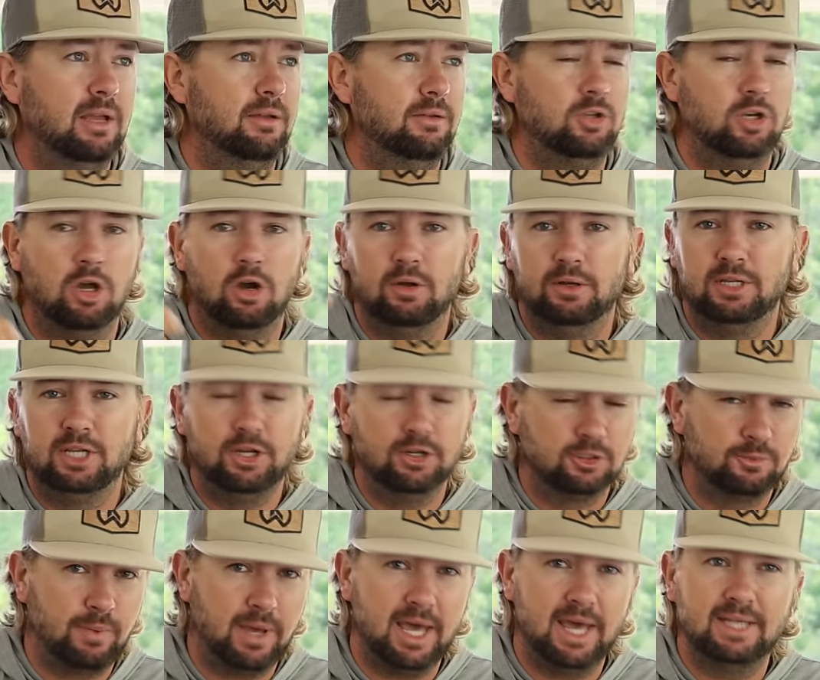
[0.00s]
You know, in
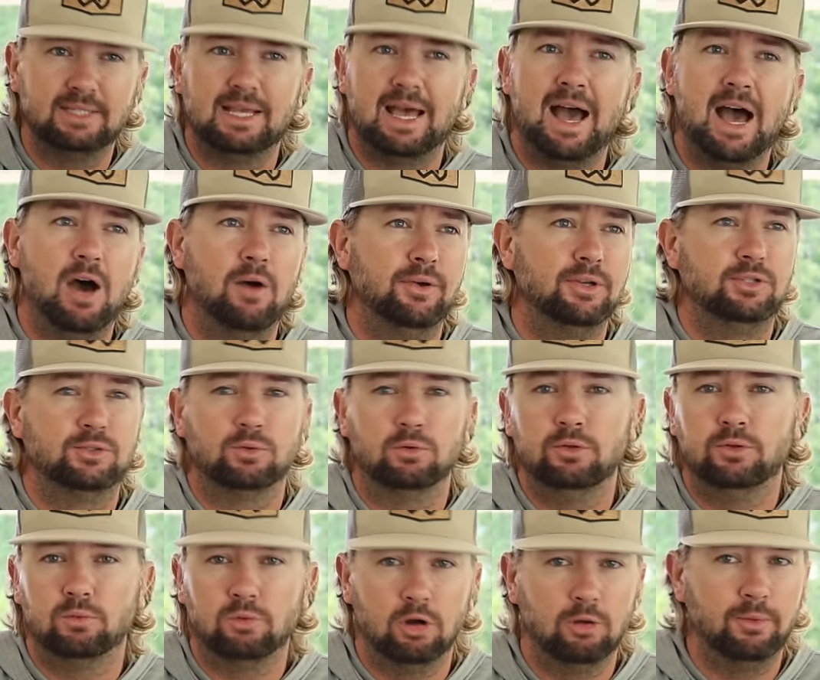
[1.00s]
years past, I always
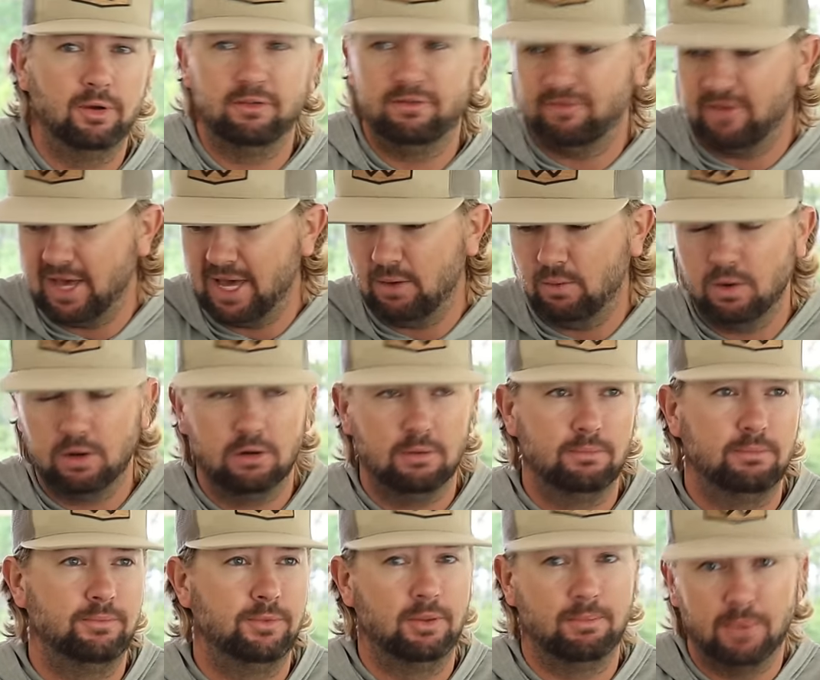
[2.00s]
threw the robo fat
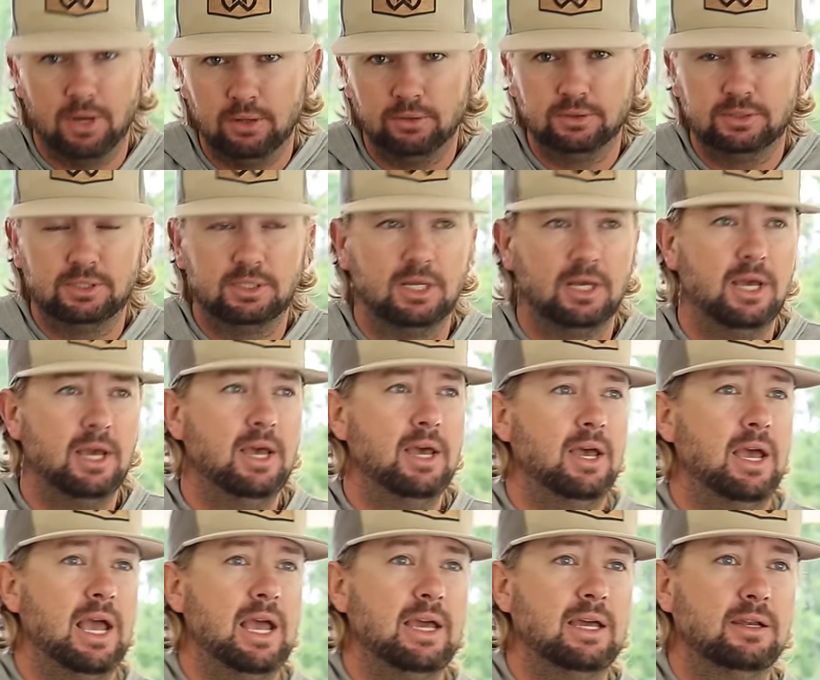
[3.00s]
worm the most,
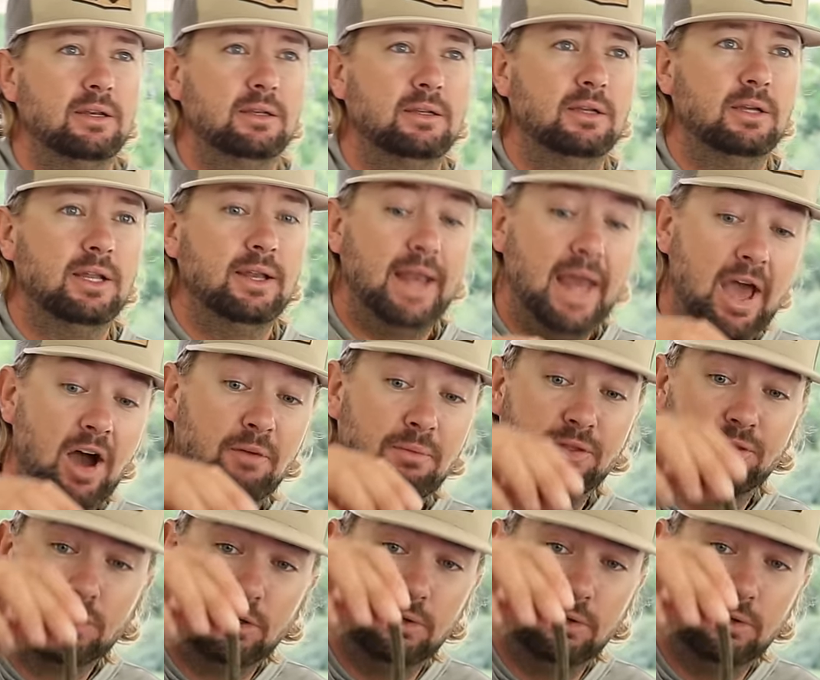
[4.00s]
and now I've been